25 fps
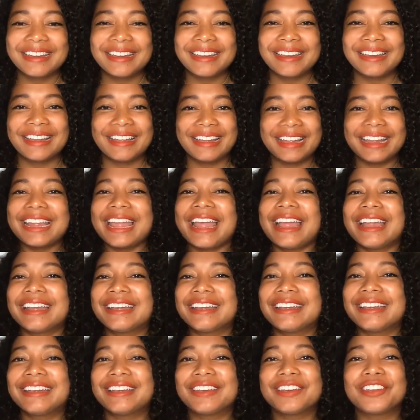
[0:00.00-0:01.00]
Again,
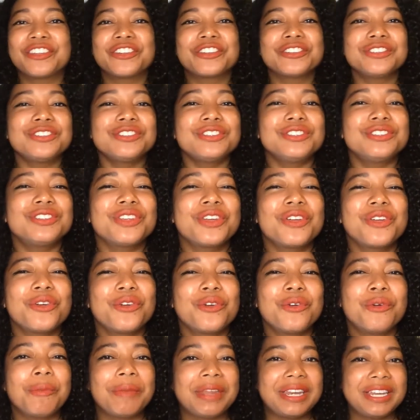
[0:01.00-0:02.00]
there's so
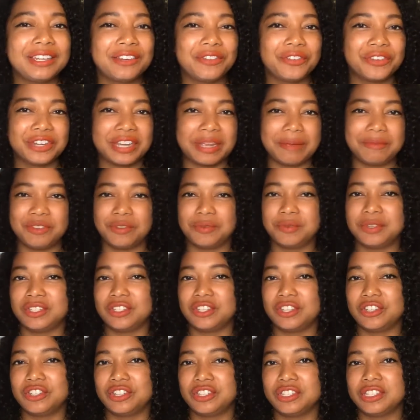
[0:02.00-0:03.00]
many different types of
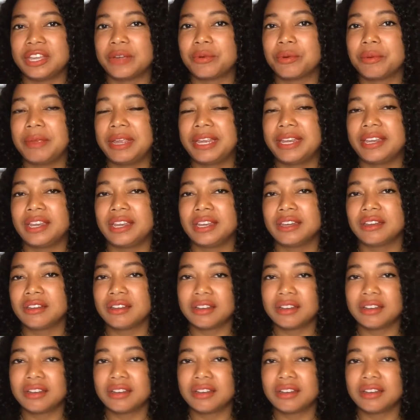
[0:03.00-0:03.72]
decisions that we're making